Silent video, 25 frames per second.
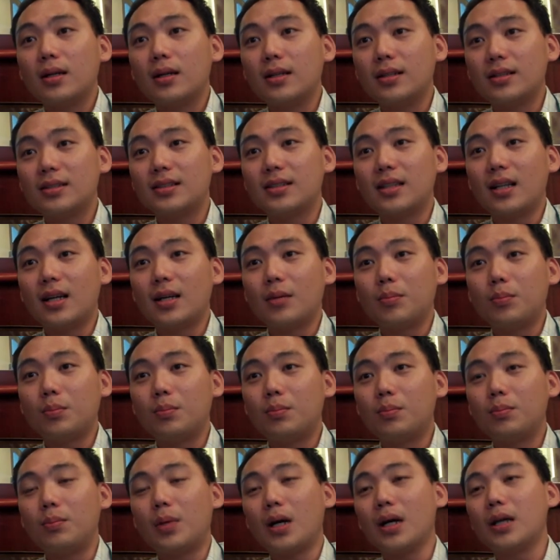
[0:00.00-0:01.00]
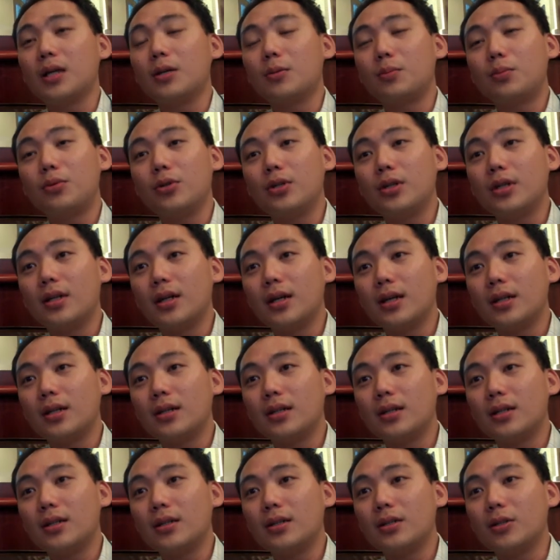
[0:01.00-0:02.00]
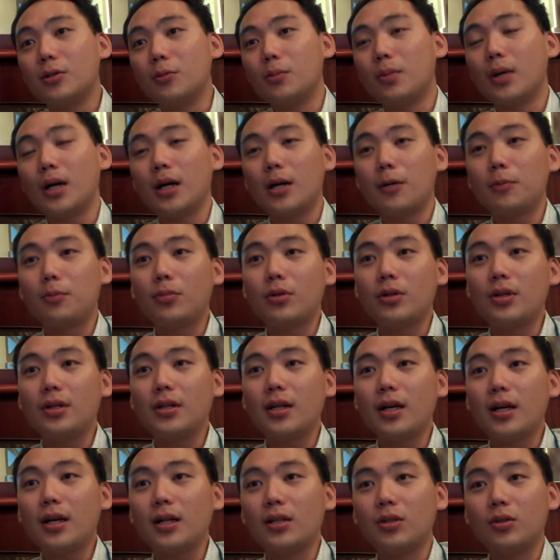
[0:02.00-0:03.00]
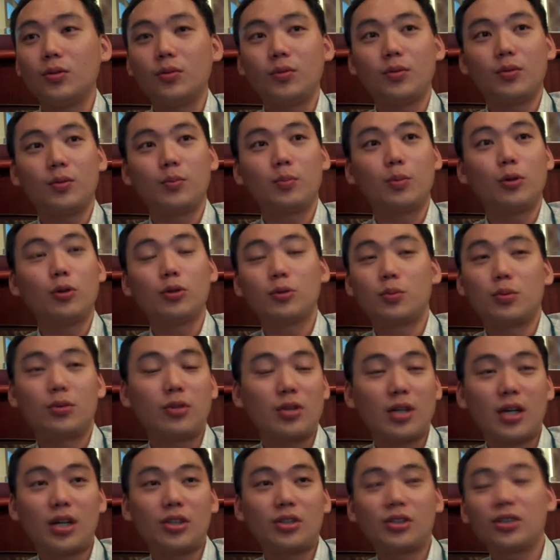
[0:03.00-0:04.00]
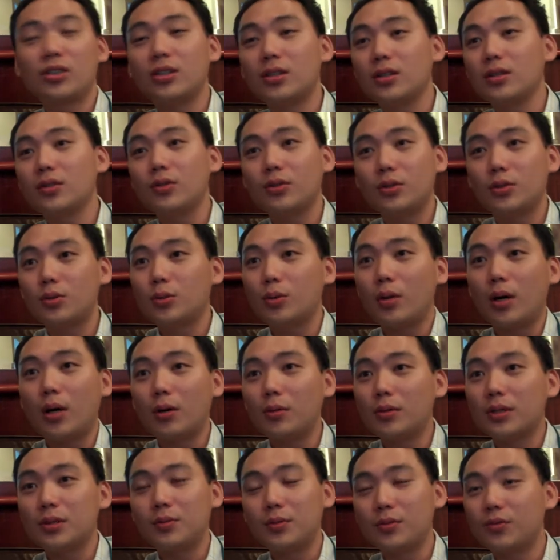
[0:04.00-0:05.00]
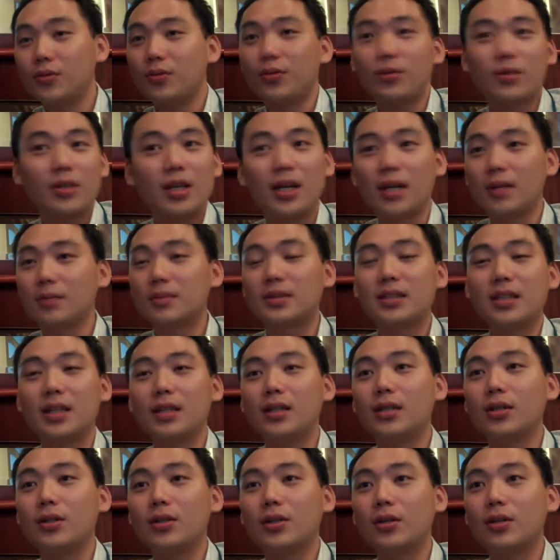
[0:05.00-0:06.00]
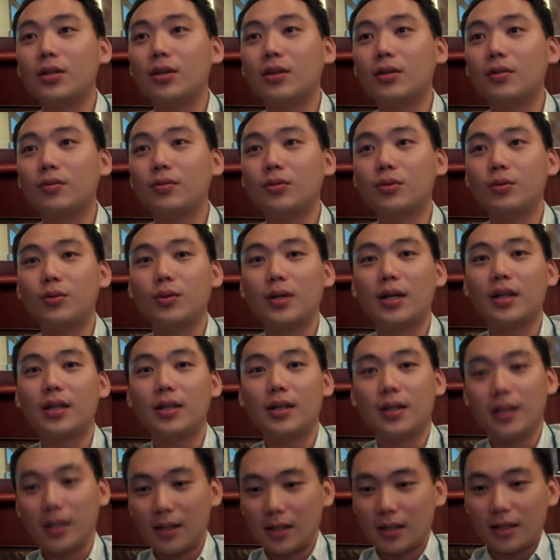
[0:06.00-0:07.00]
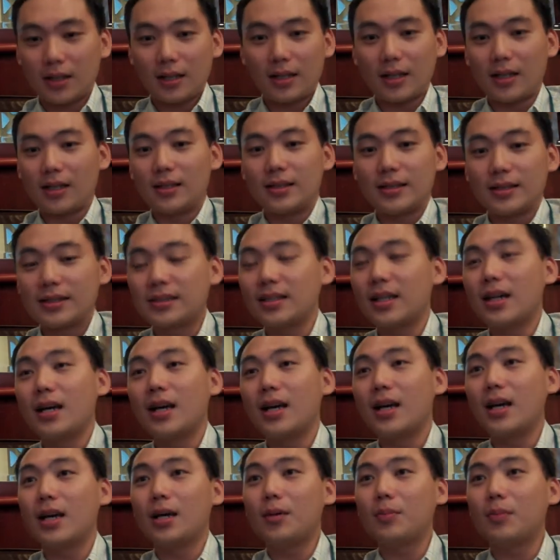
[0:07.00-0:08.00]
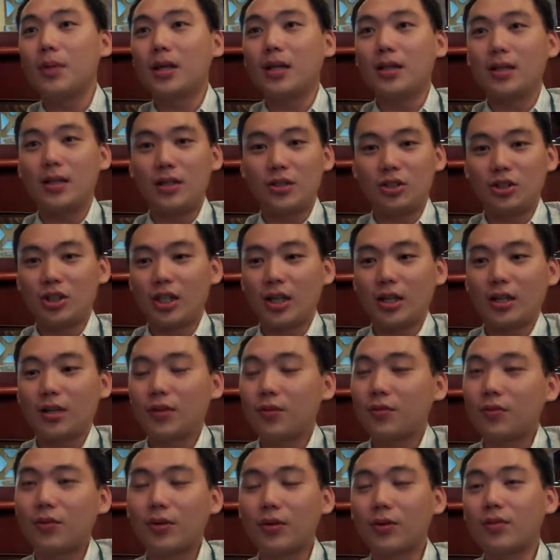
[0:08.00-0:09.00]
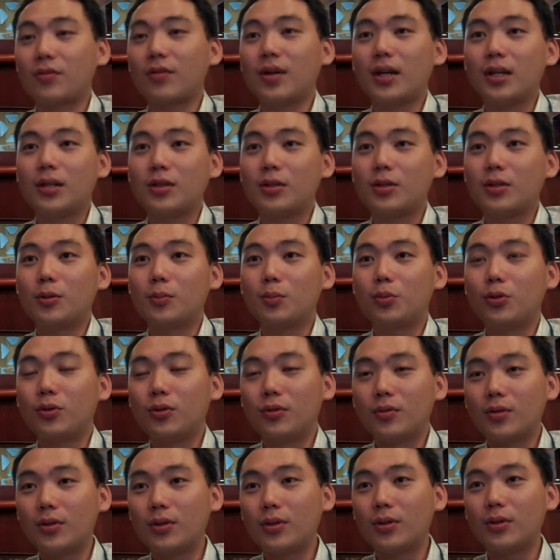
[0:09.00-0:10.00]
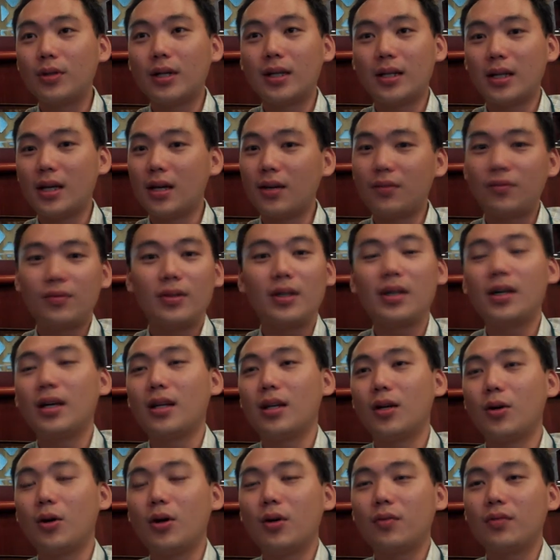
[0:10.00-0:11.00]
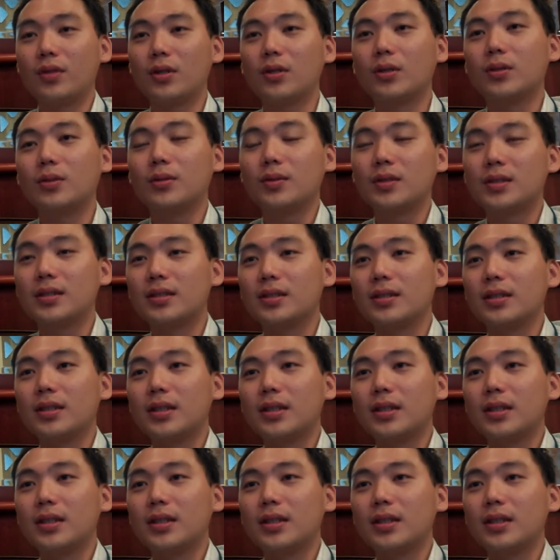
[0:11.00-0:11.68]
It's like buying a print ad. You buy a print ad, you post-production 2 hours before time, send it off, do a color set, and then check for the final approval and FA, and off it goes.